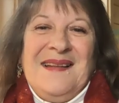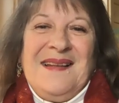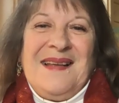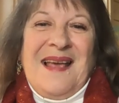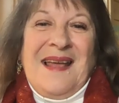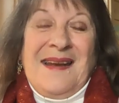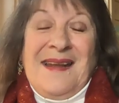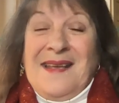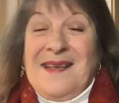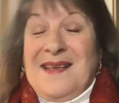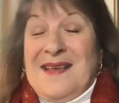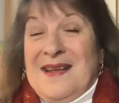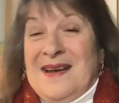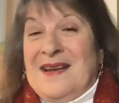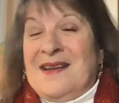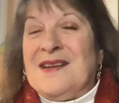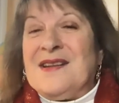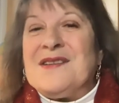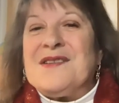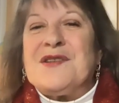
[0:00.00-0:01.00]
And it, it,
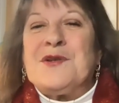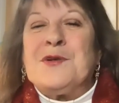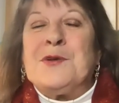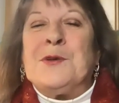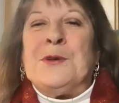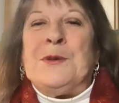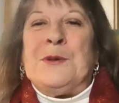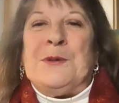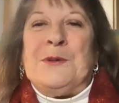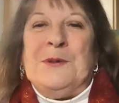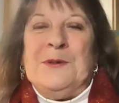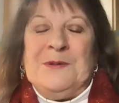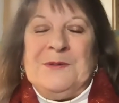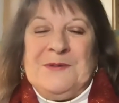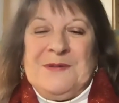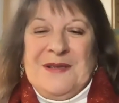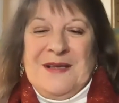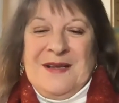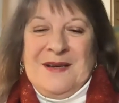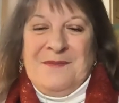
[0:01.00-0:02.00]
it is true,
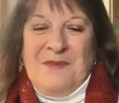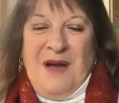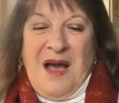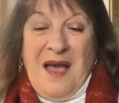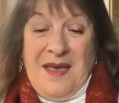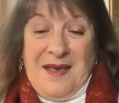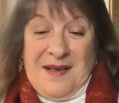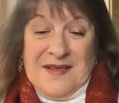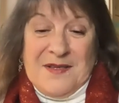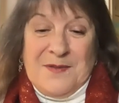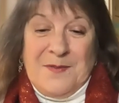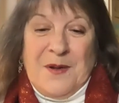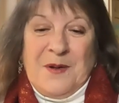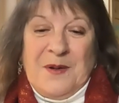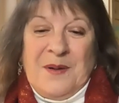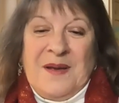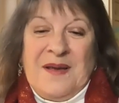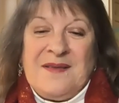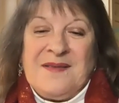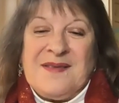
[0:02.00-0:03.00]
in my
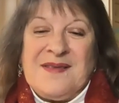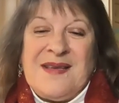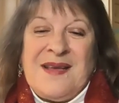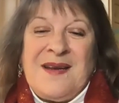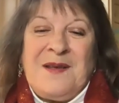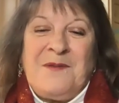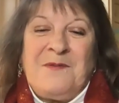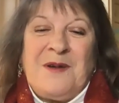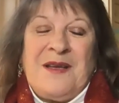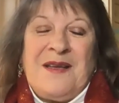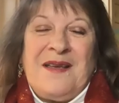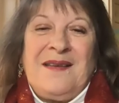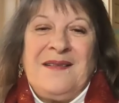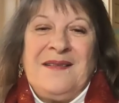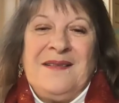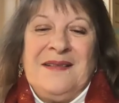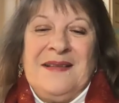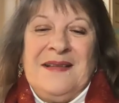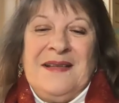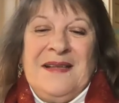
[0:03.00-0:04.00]
experience anyway,
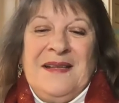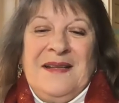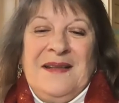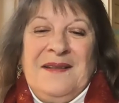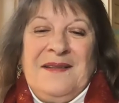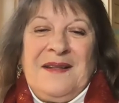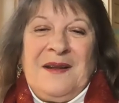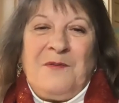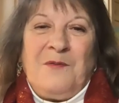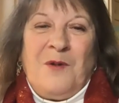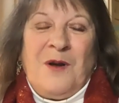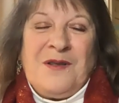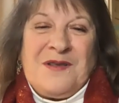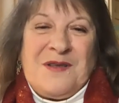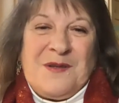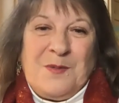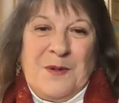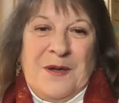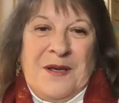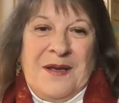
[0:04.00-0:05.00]
that
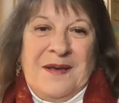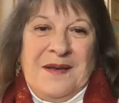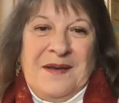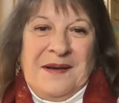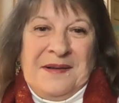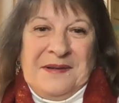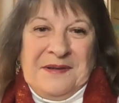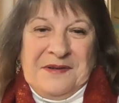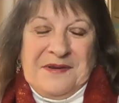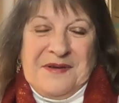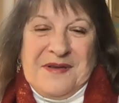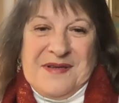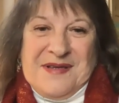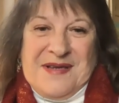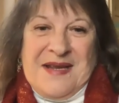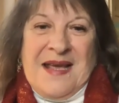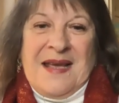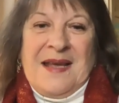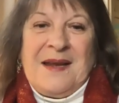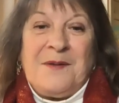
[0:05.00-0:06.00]
once we
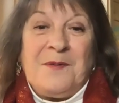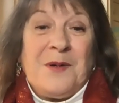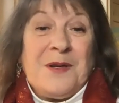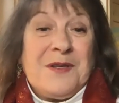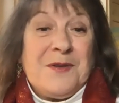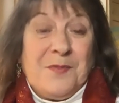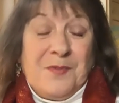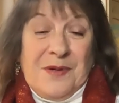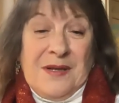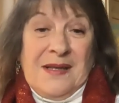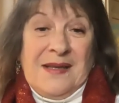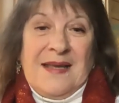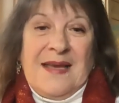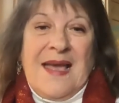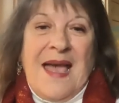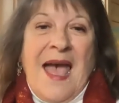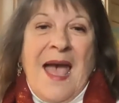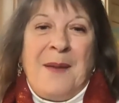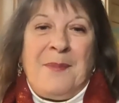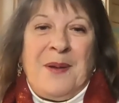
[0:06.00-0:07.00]
understand what's really
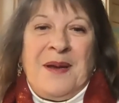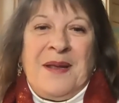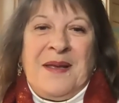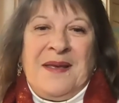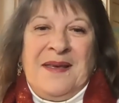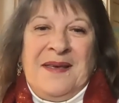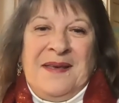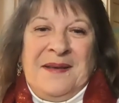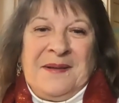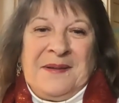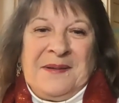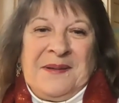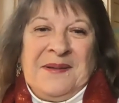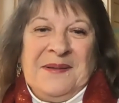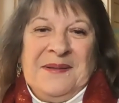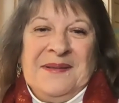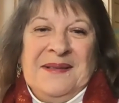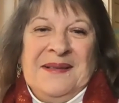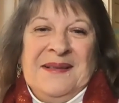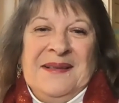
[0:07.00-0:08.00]
happening
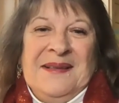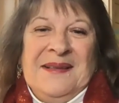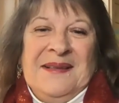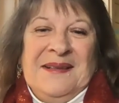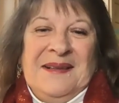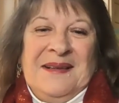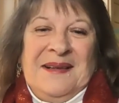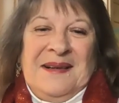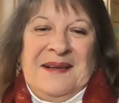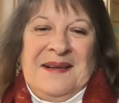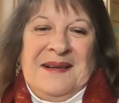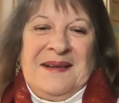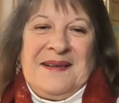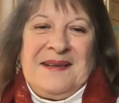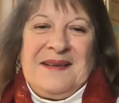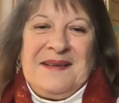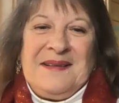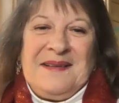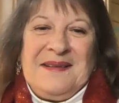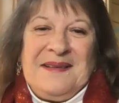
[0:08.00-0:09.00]
here
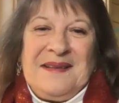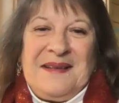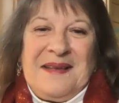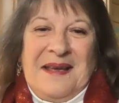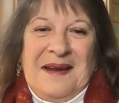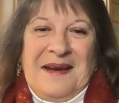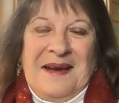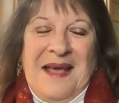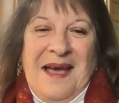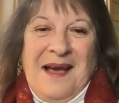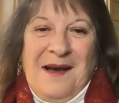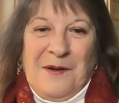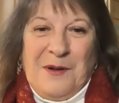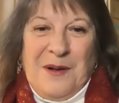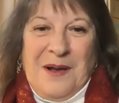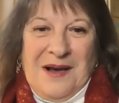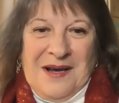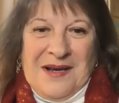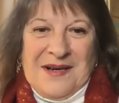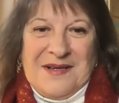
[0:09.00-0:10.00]
uh, and how
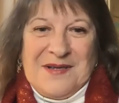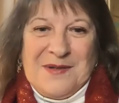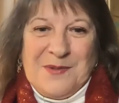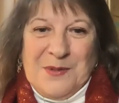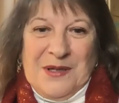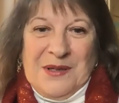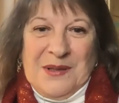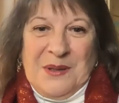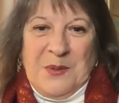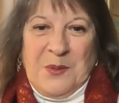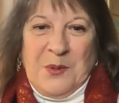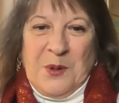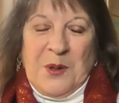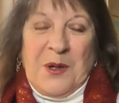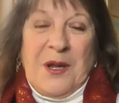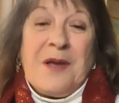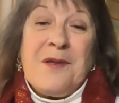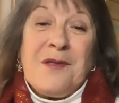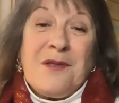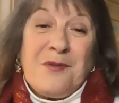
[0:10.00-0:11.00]
God is really
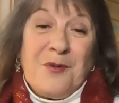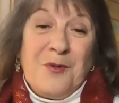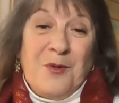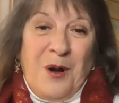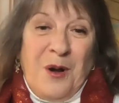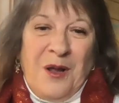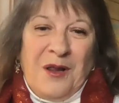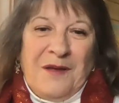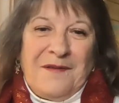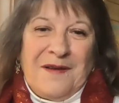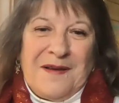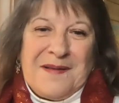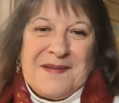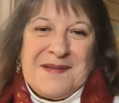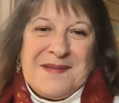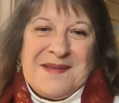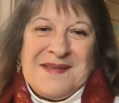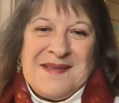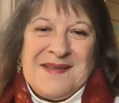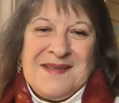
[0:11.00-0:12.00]
working through all of
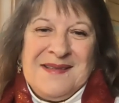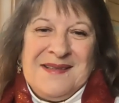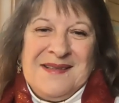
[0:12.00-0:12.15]
us,